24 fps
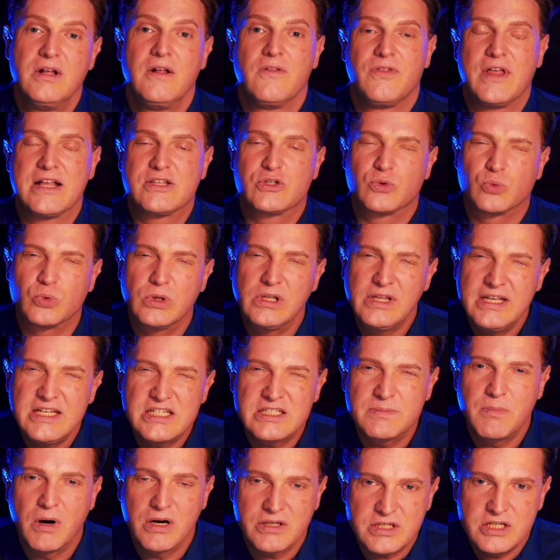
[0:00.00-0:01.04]
That's really
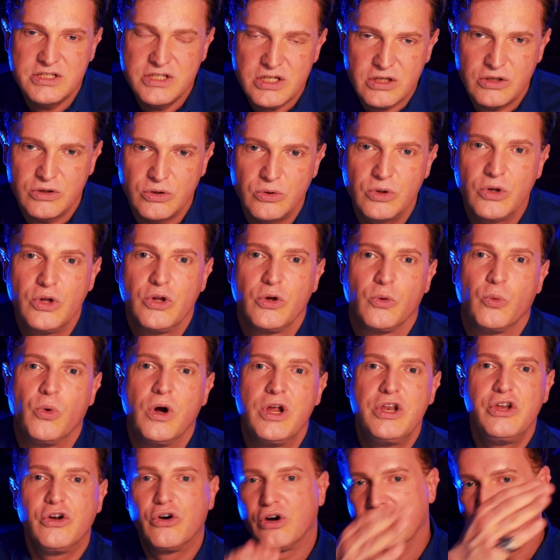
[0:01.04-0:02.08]
smart to do
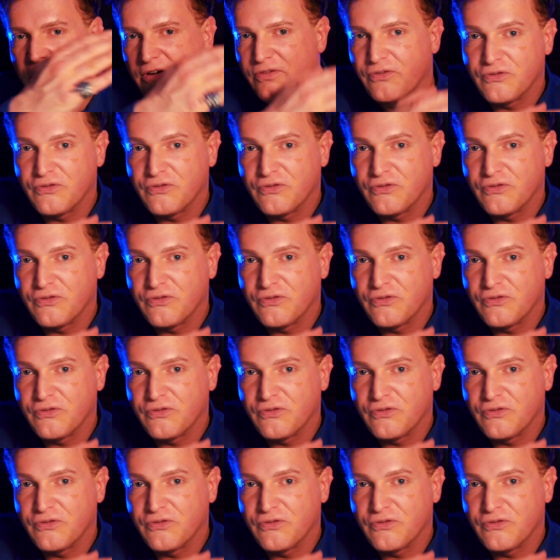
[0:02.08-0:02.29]
when you're in an